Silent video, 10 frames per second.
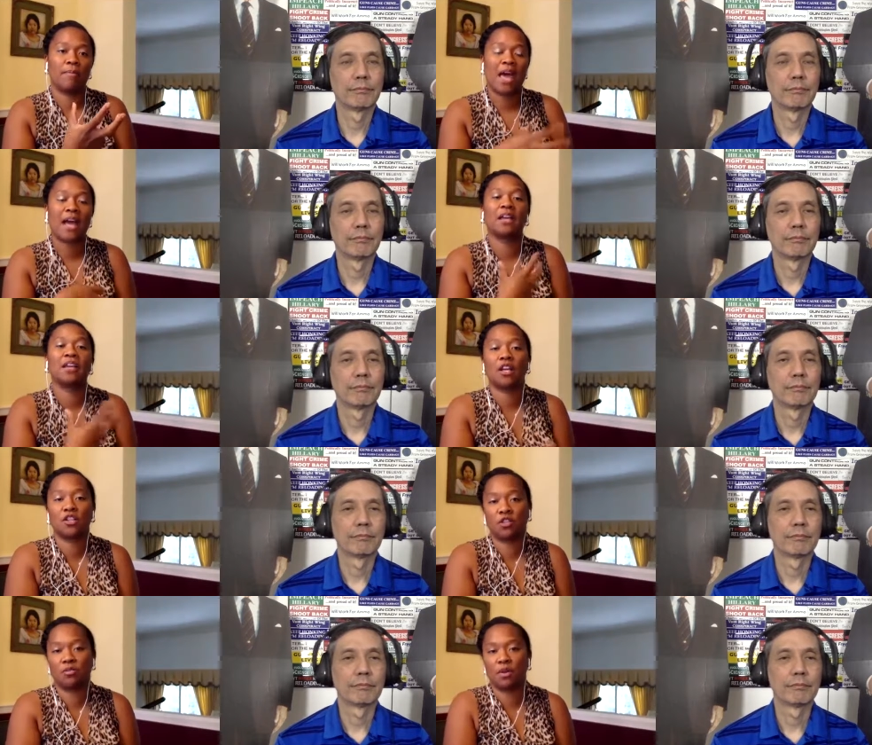Speaker 1: that
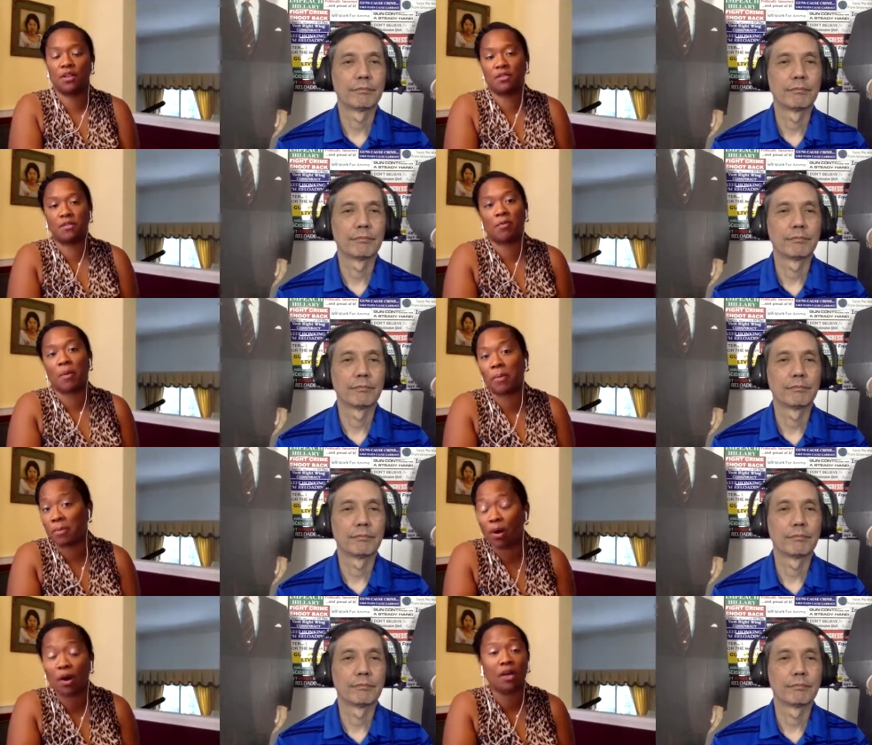connection with the Republican
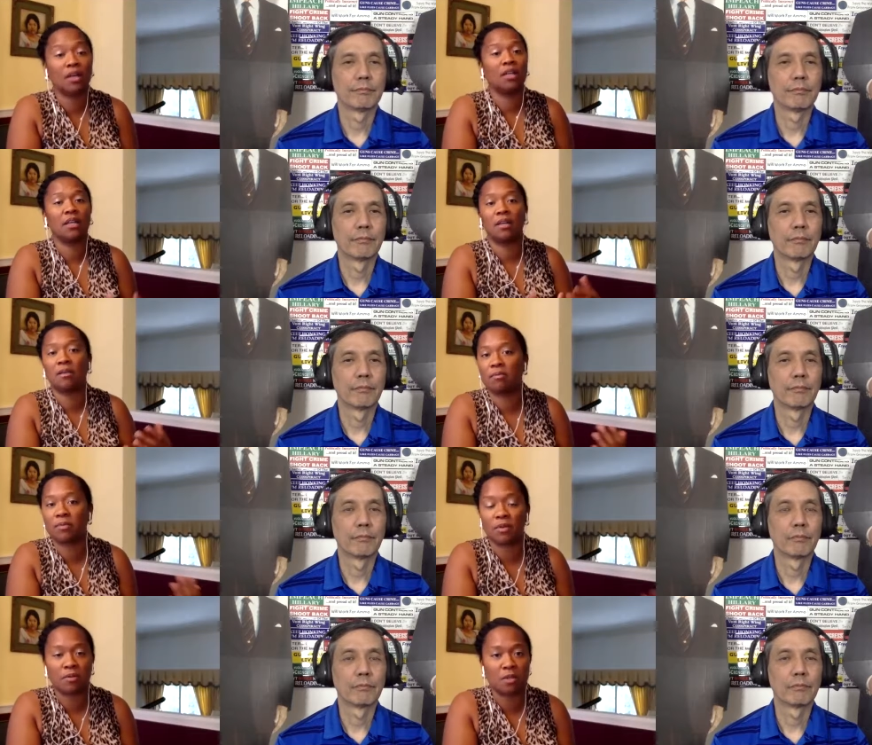Party,
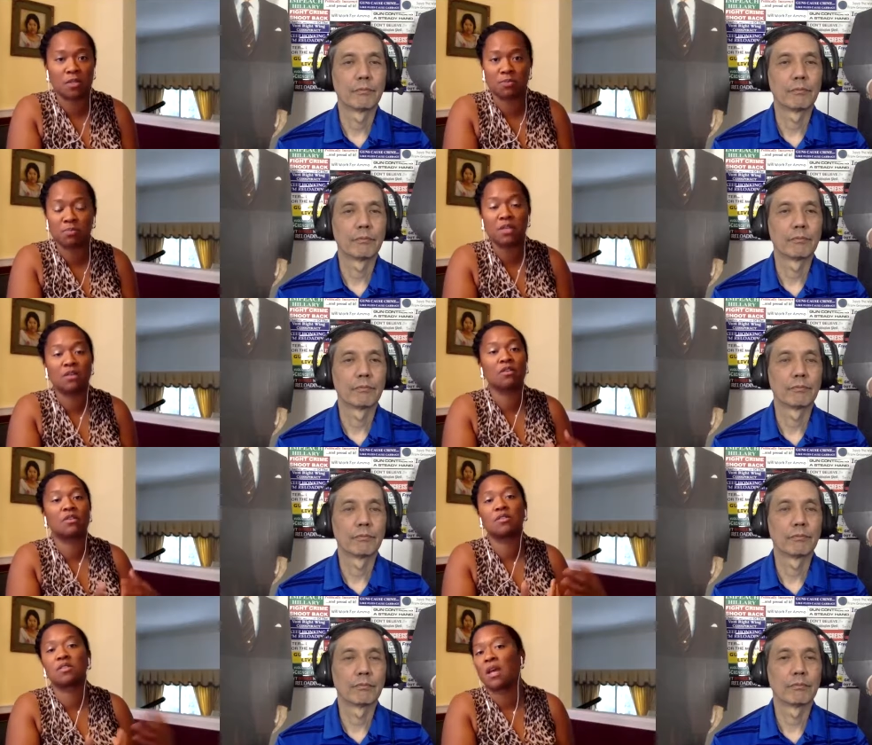the the
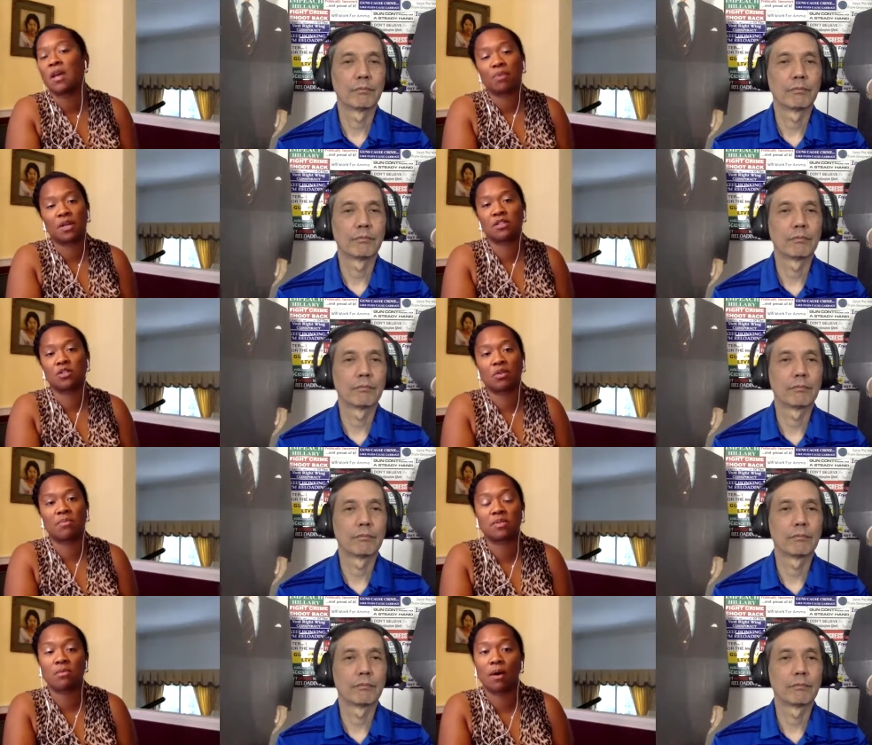speakers, President Trump
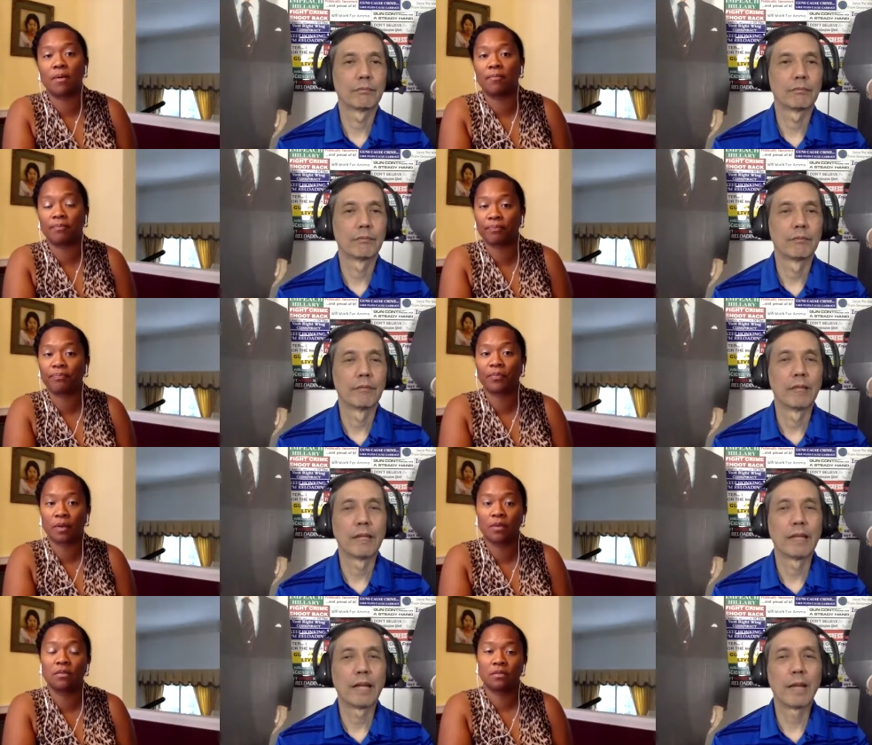as well.
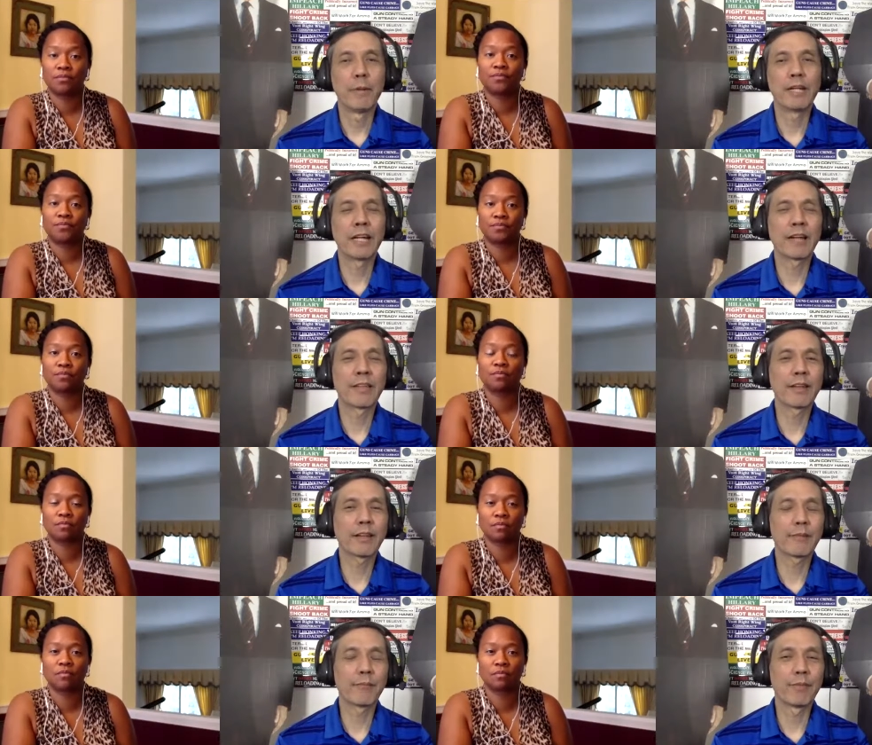
Speaker 2: Yeah, I mean, and I think,
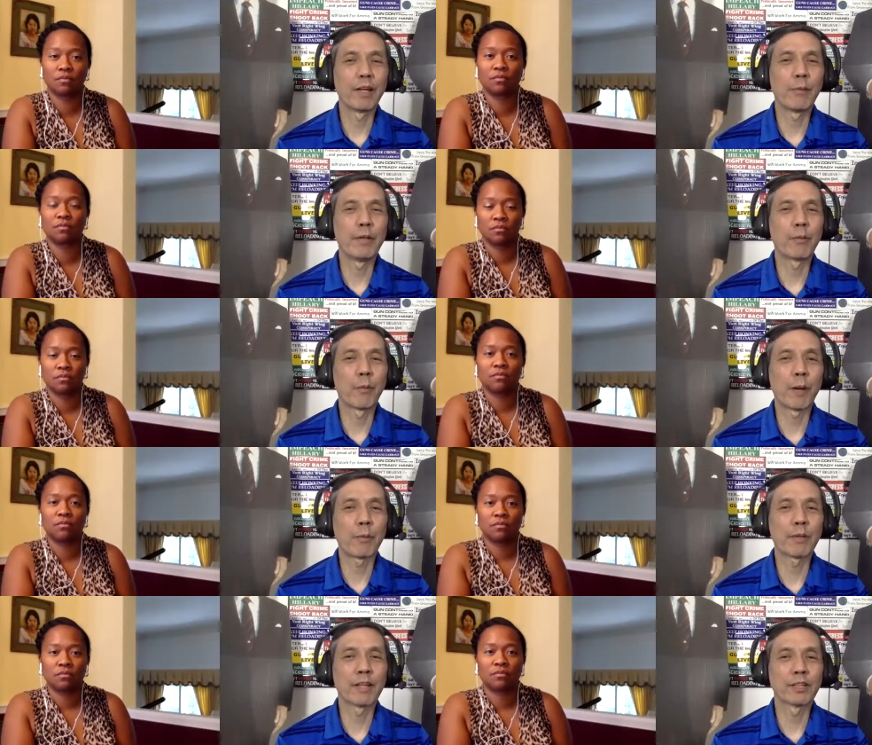yeah, I mean, the
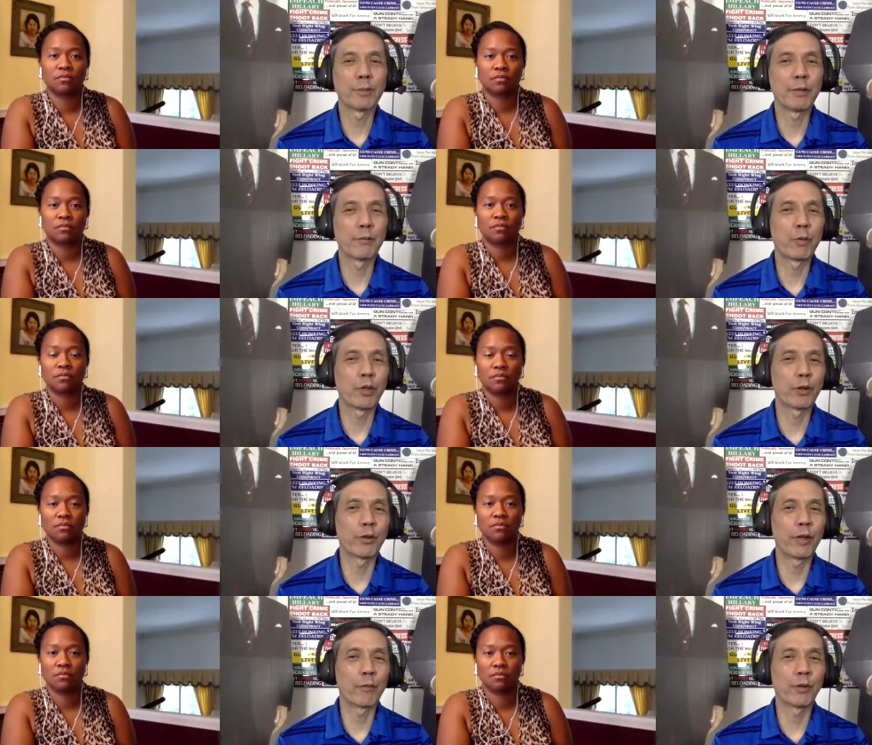Republicans. I mean, when you're
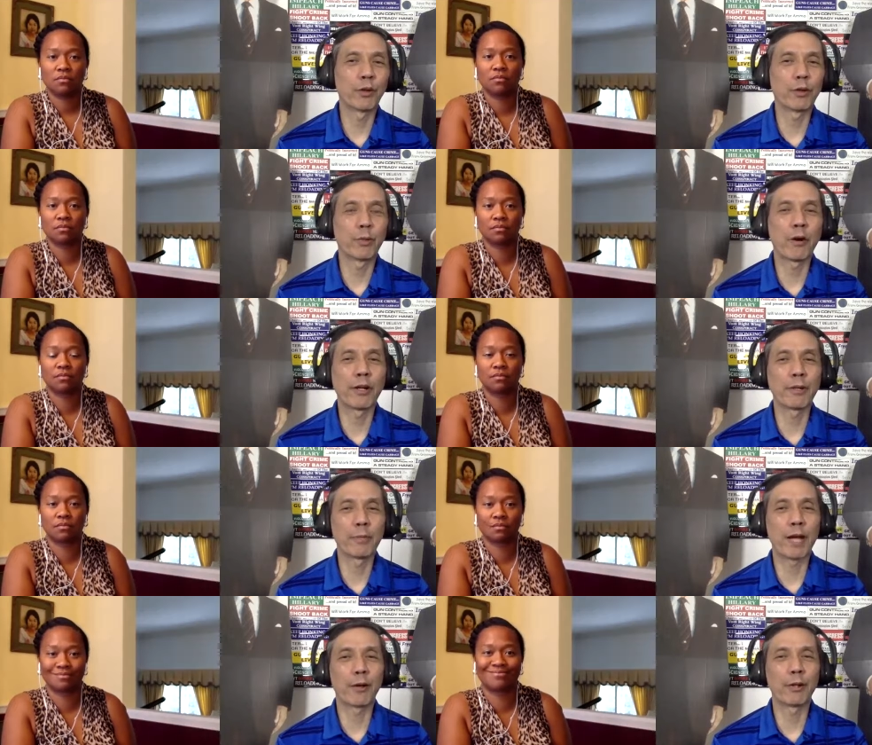the when you're the party in
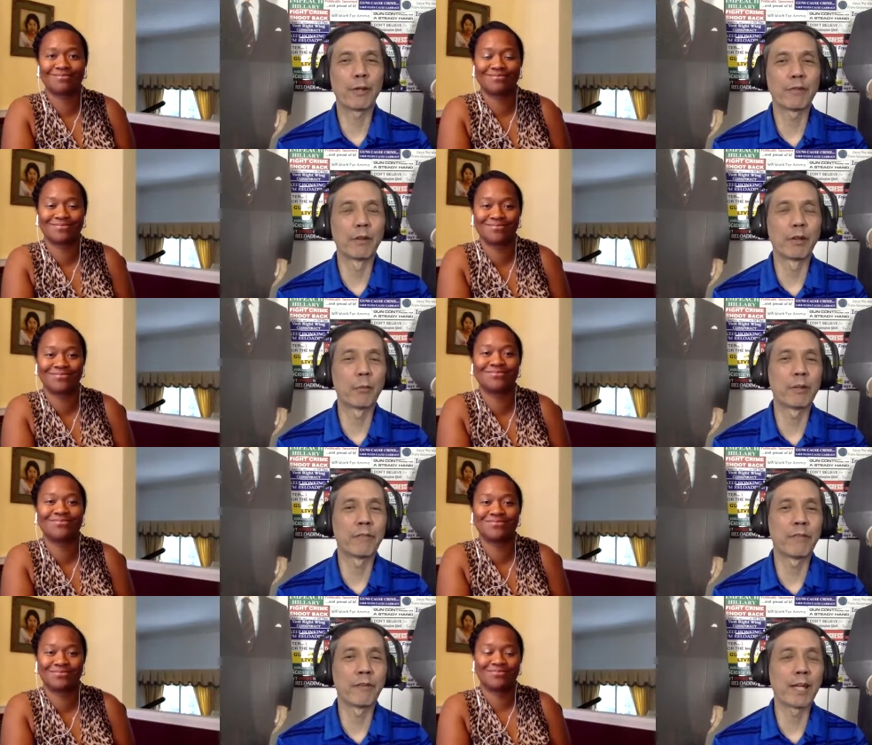power, you have a little bit of
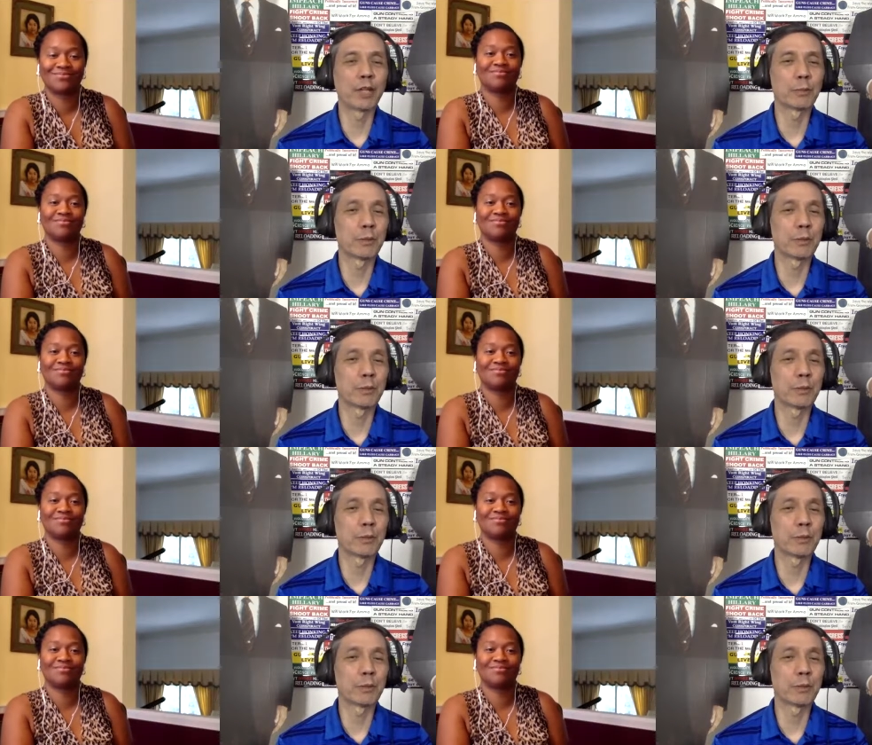advantage